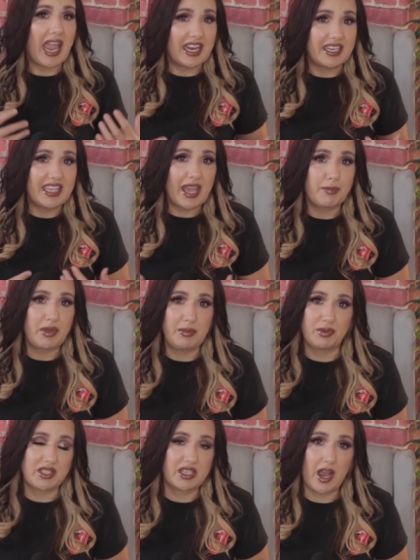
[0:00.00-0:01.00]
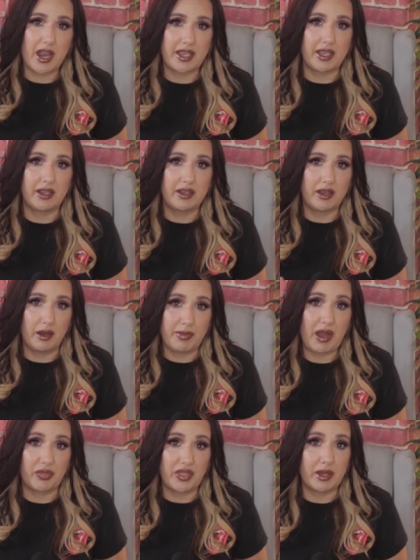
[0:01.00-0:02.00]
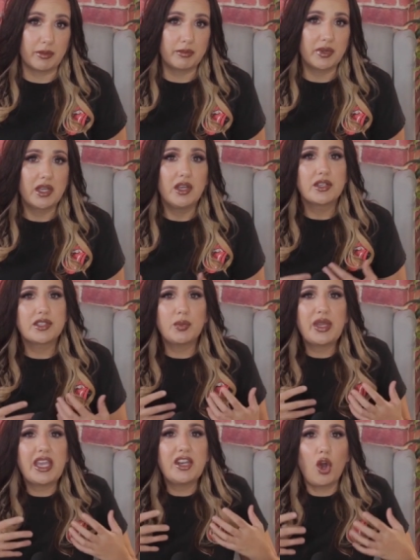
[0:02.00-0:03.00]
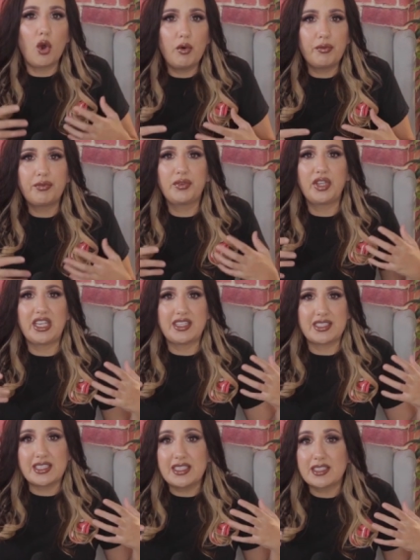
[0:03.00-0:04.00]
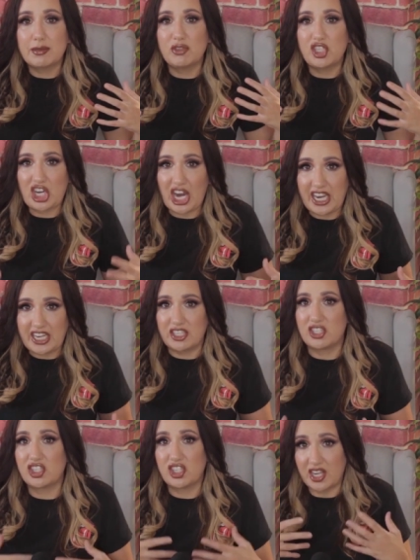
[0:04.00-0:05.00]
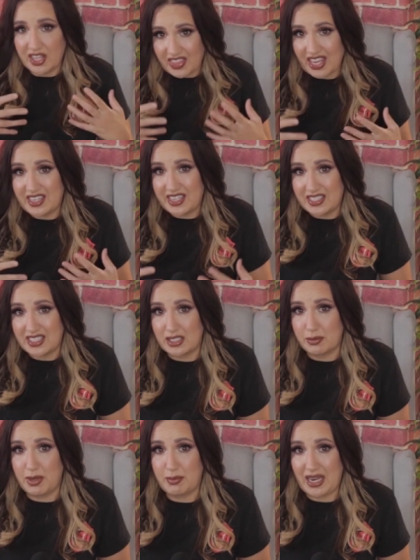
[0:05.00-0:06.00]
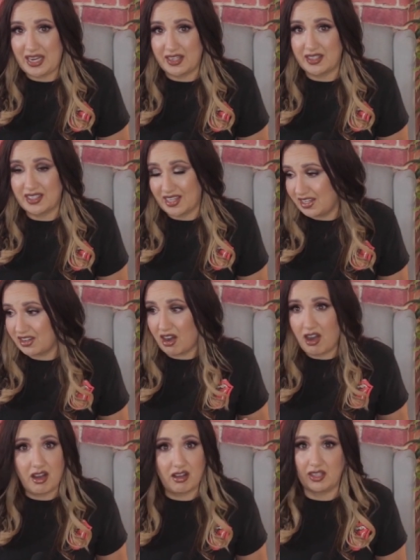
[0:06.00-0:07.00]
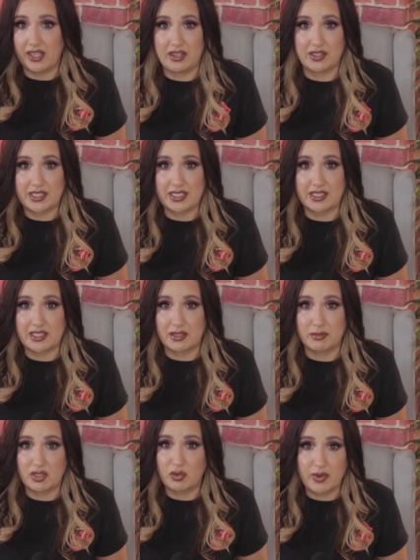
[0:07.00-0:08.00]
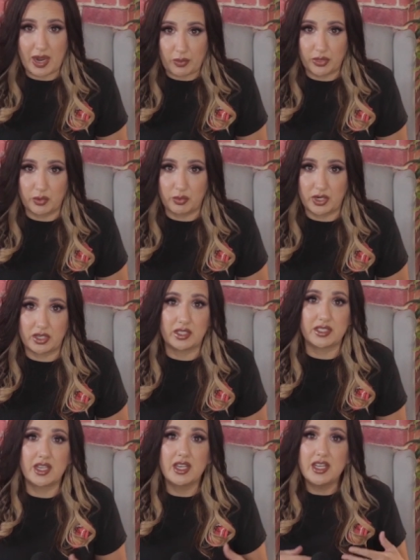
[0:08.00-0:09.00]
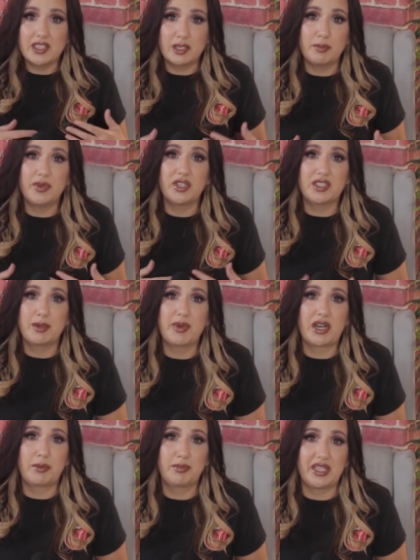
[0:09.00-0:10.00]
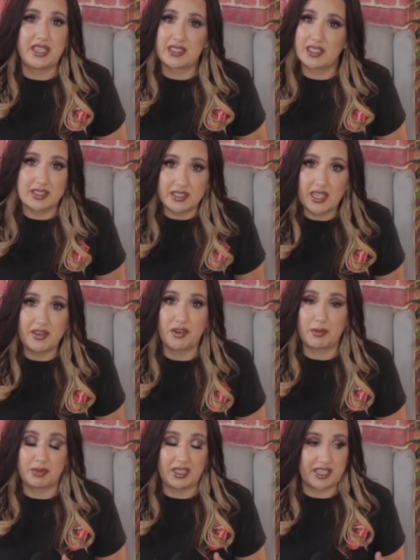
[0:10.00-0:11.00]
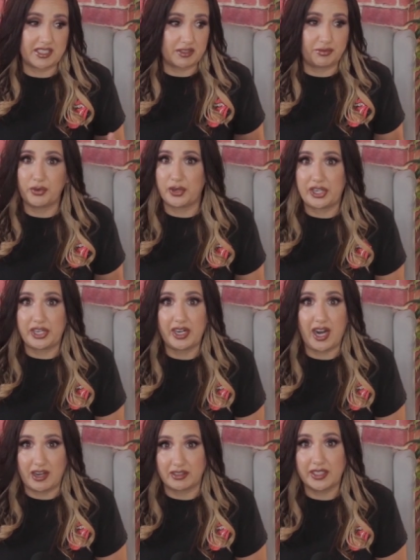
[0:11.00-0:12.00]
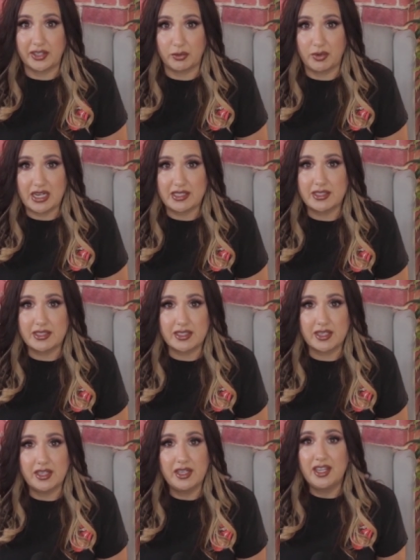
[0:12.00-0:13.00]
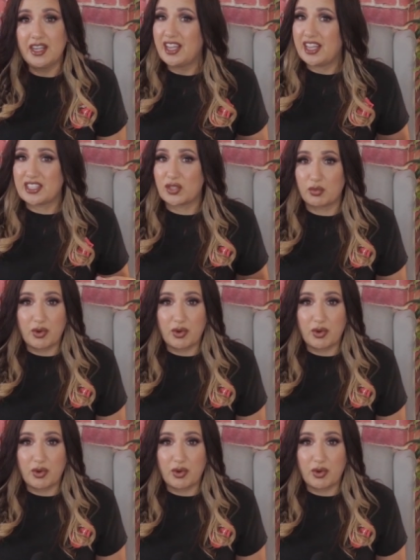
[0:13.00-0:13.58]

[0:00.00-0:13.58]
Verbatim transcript: and get people talking about them so we can hopefully see some change that needs to be made in all legal systems around the world to build a better place and a safer place for our little ones. It's